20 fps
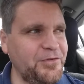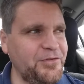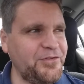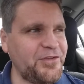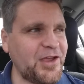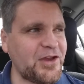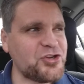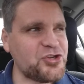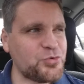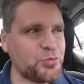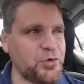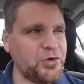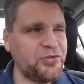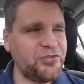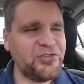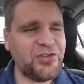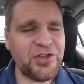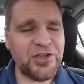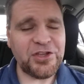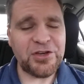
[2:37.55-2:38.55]
section when
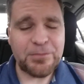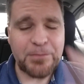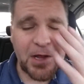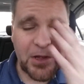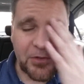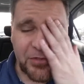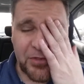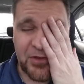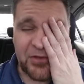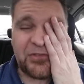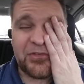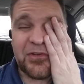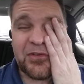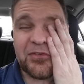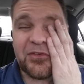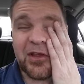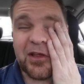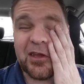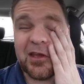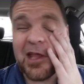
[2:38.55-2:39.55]
he's thinking about this.
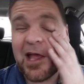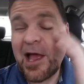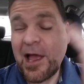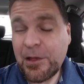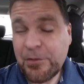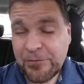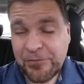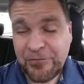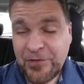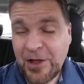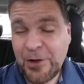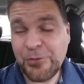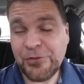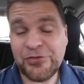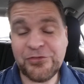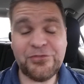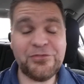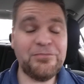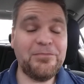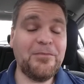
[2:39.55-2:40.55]
He's like, yeah, if I
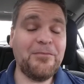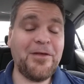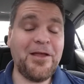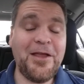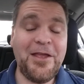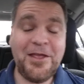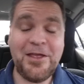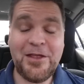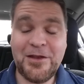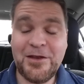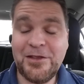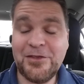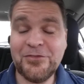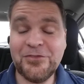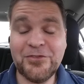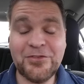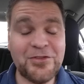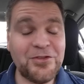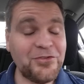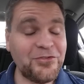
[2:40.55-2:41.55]
was in
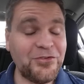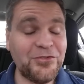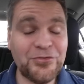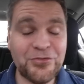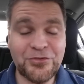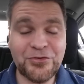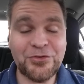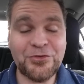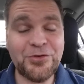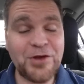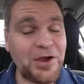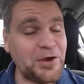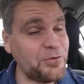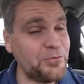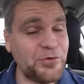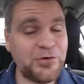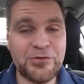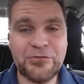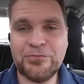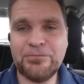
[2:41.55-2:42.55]
this dude's crew, I
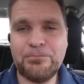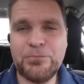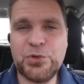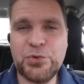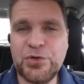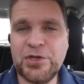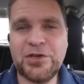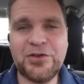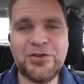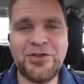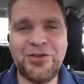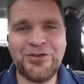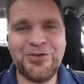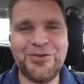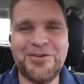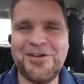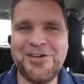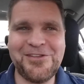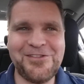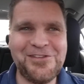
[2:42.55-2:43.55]
would have mutinied
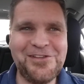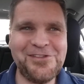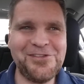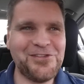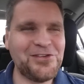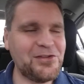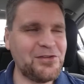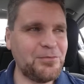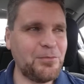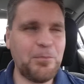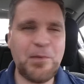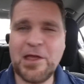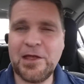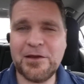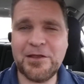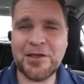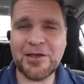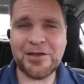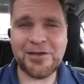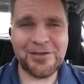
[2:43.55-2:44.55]
too, because he is just a
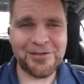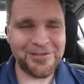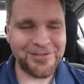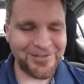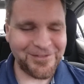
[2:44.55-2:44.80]
bad guy.